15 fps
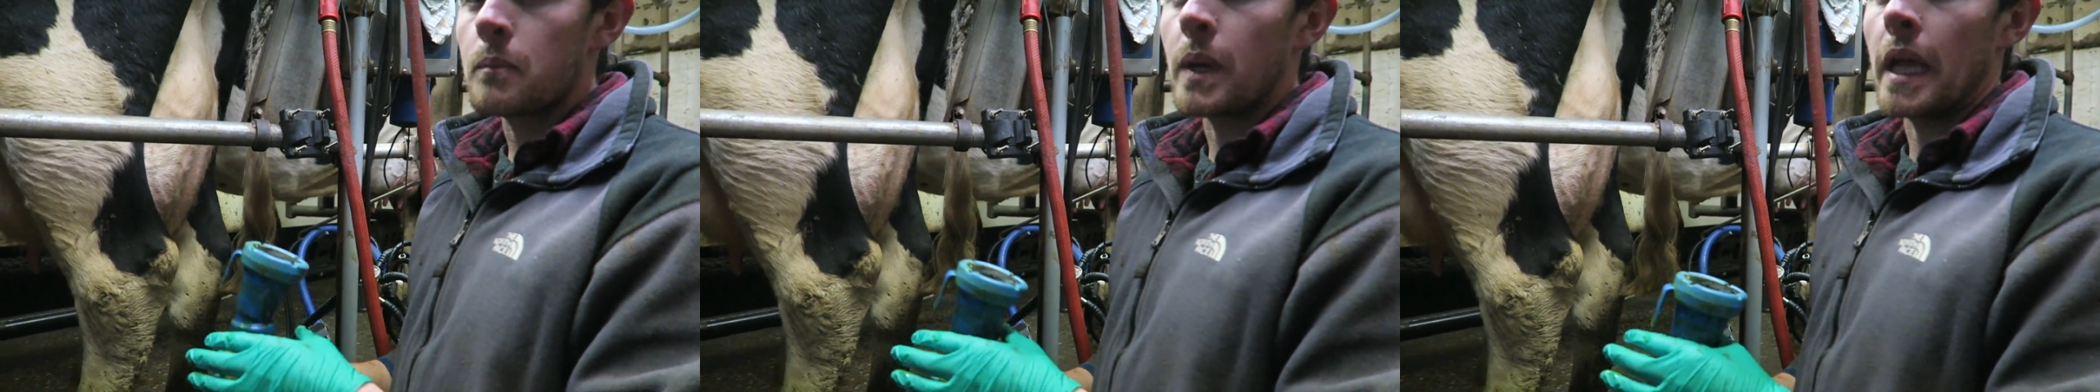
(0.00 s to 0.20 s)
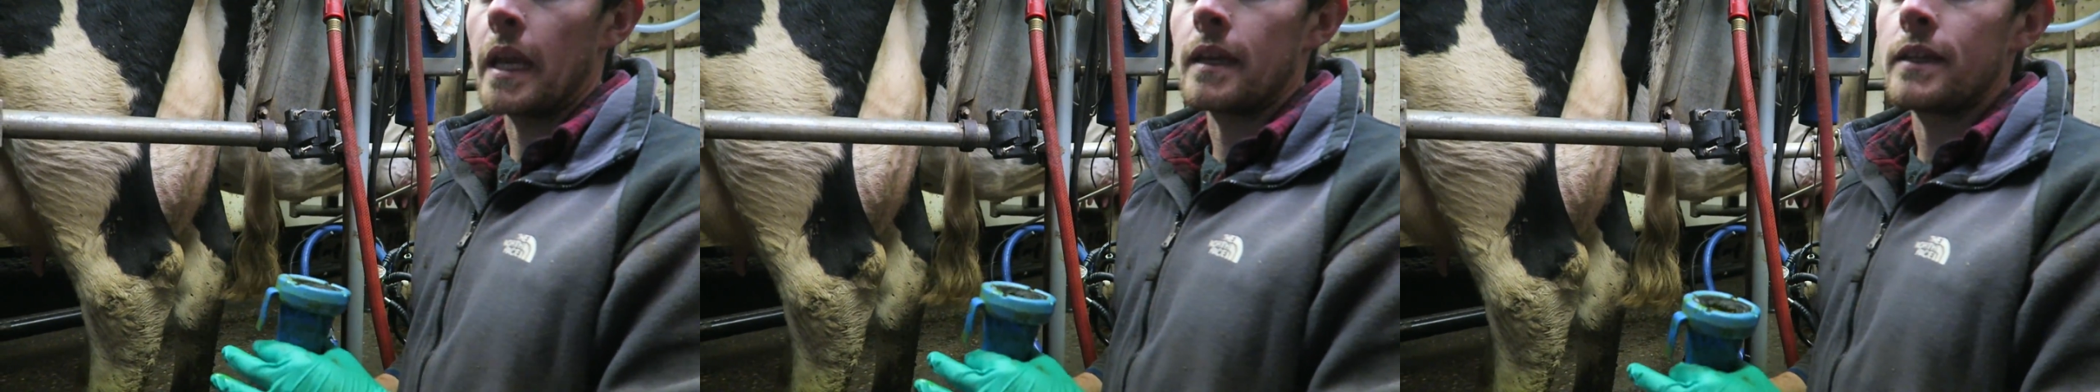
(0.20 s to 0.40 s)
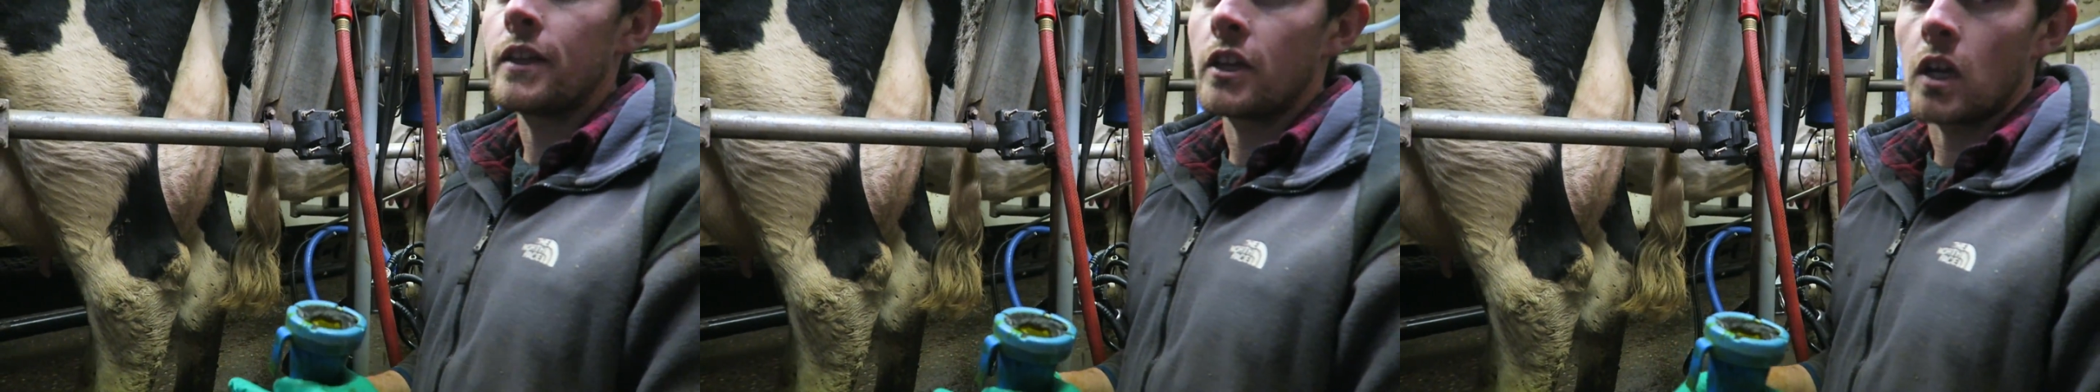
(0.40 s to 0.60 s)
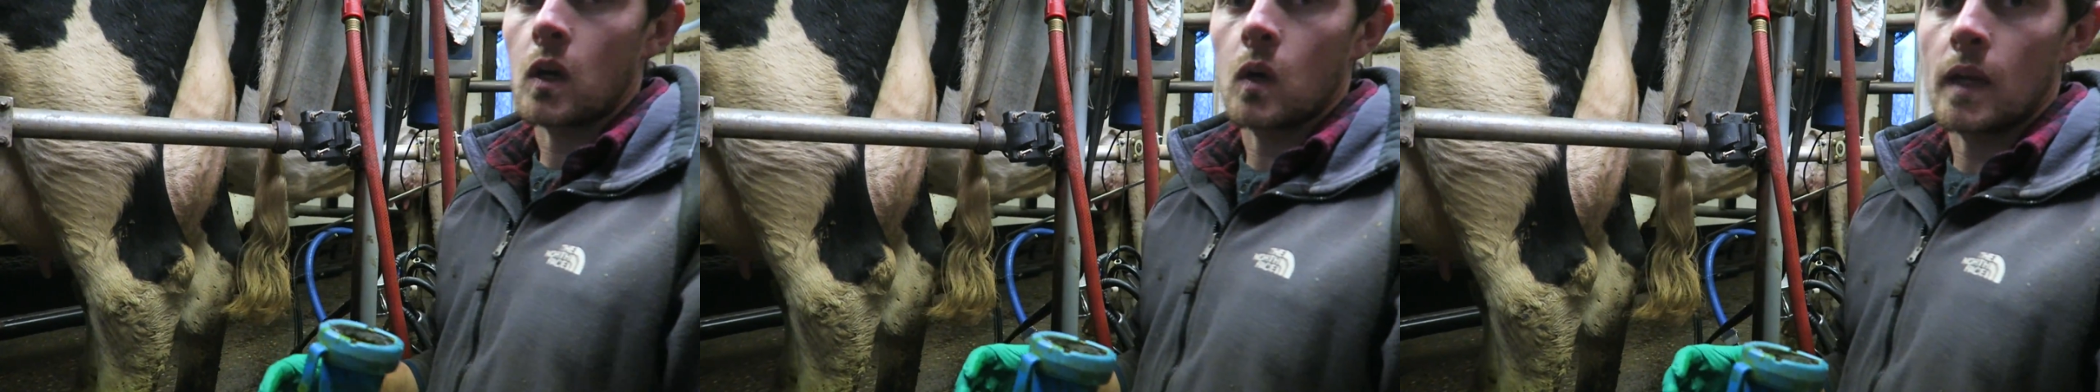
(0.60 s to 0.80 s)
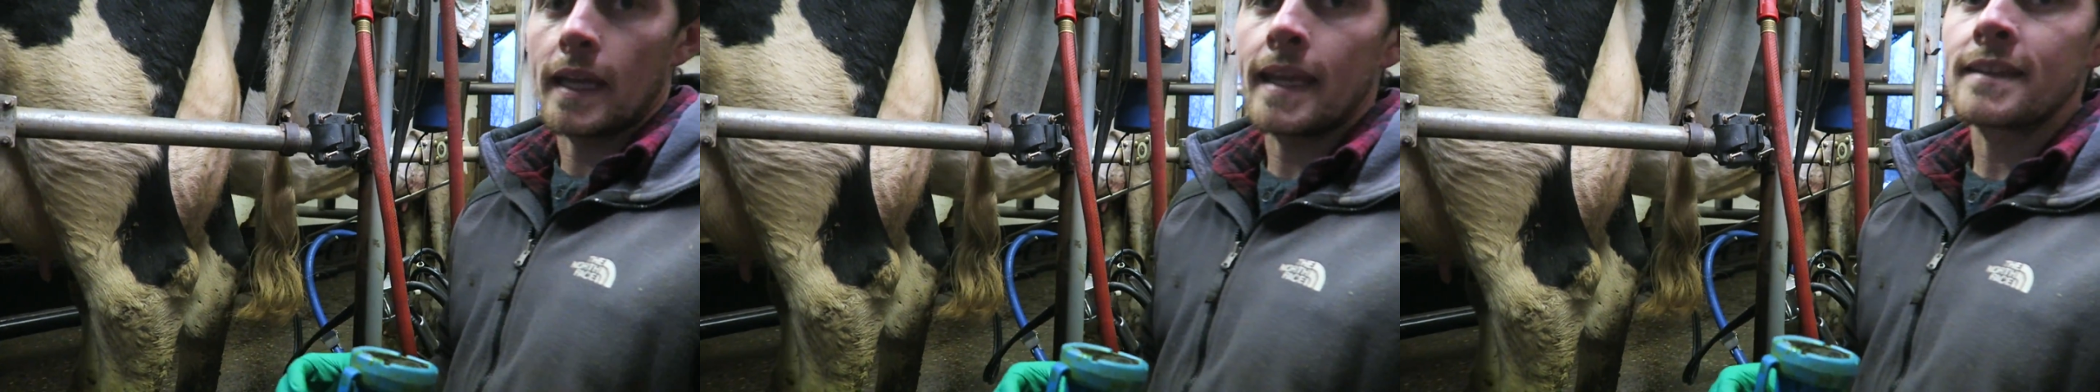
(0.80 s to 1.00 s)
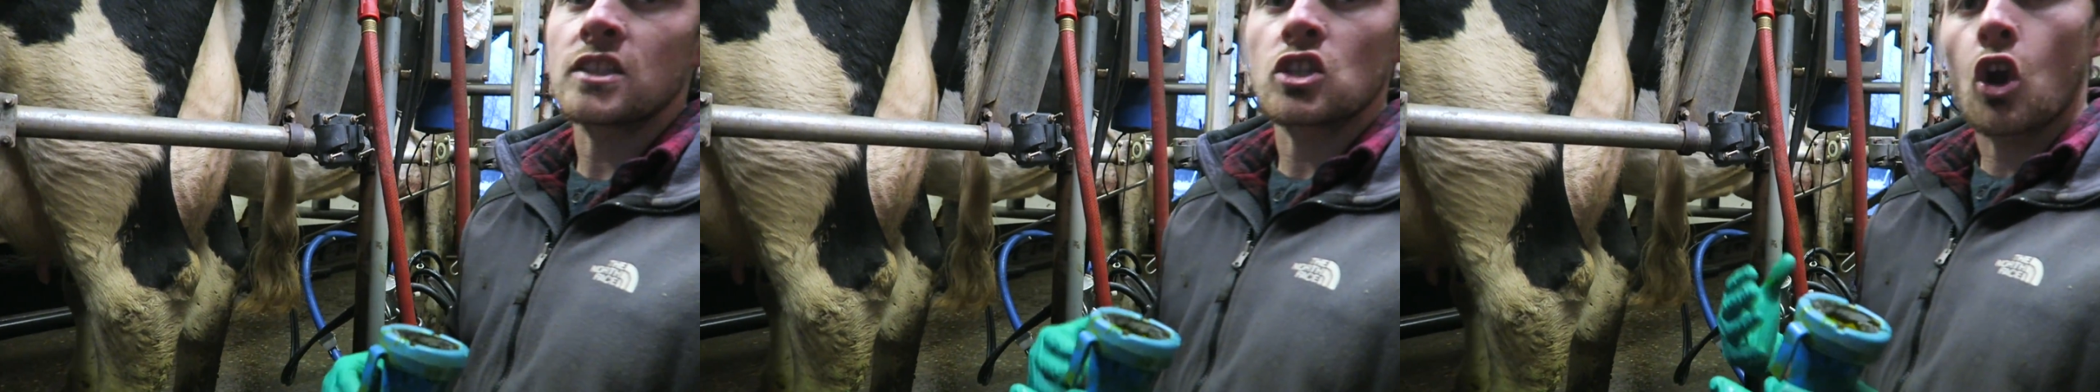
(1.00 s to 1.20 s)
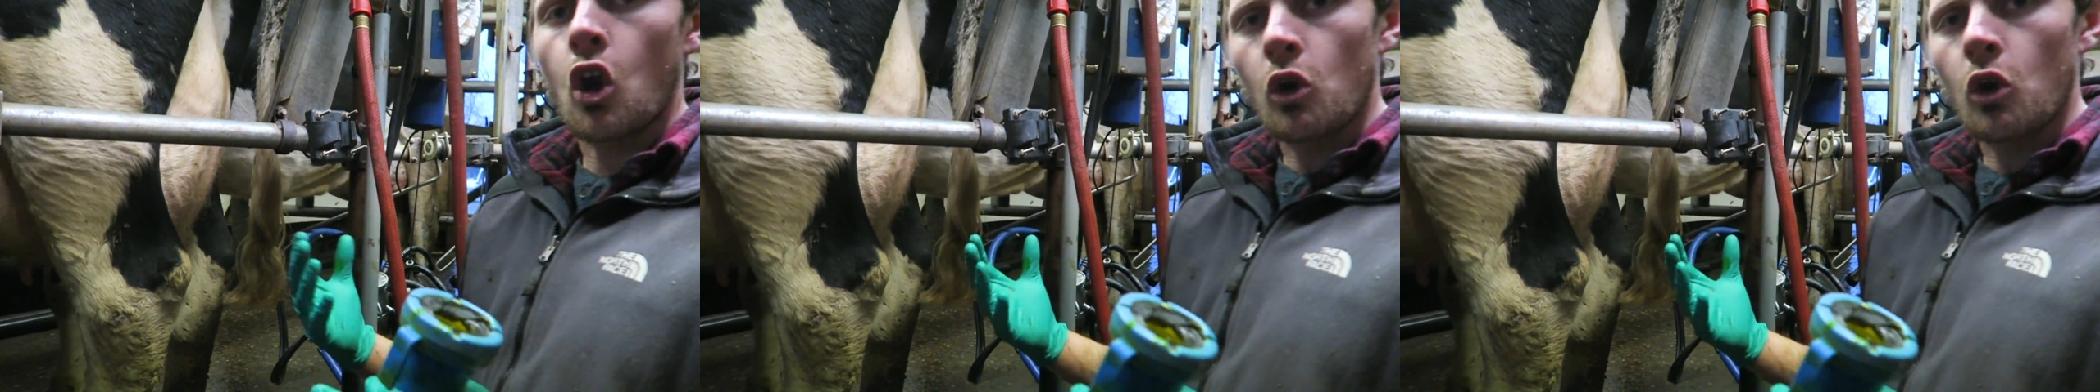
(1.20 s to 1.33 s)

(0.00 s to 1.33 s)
but it's an